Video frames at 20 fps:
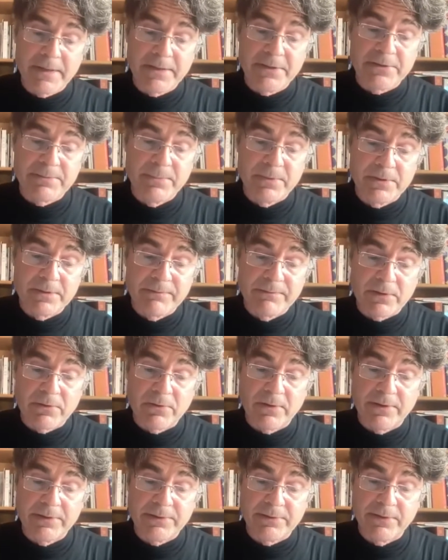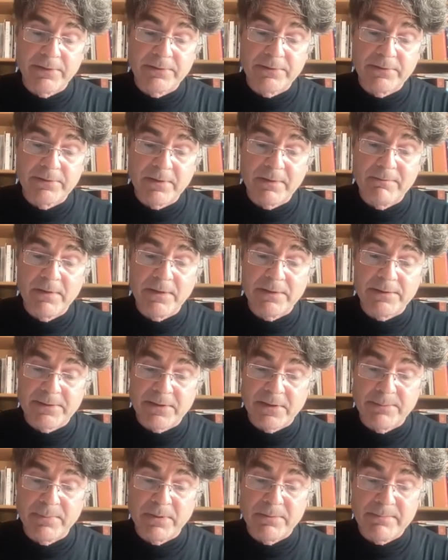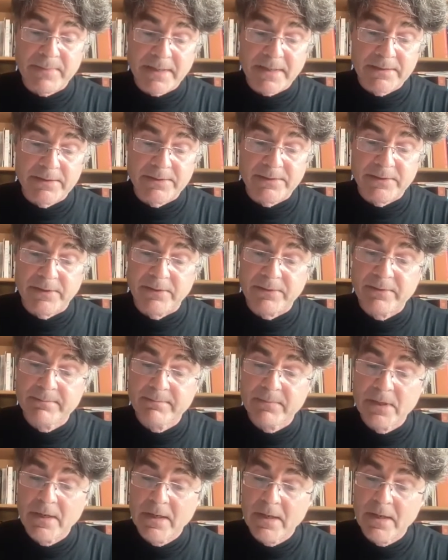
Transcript: management of a crisis of this type of magnitude.